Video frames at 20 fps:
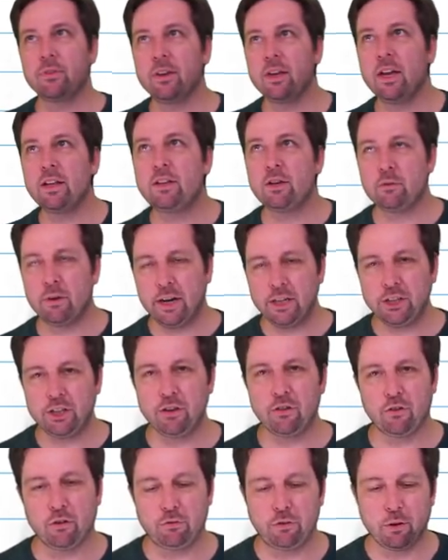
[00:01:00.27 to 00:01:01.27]

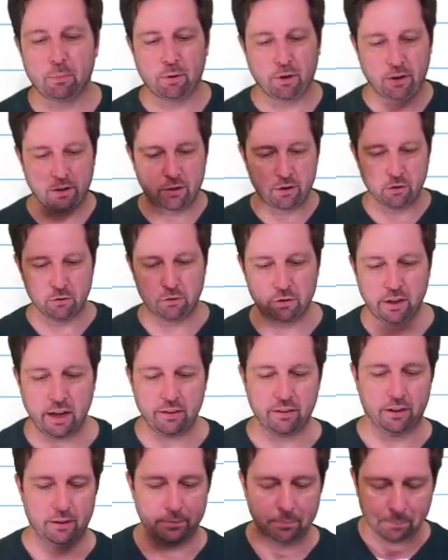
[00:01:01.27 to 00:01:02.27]
iterations of your product go
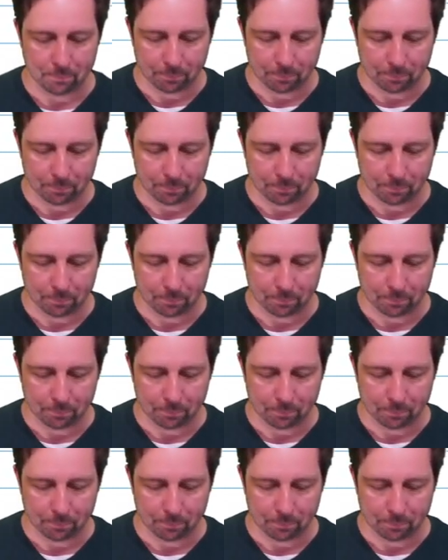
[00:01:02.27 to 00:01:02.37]
together.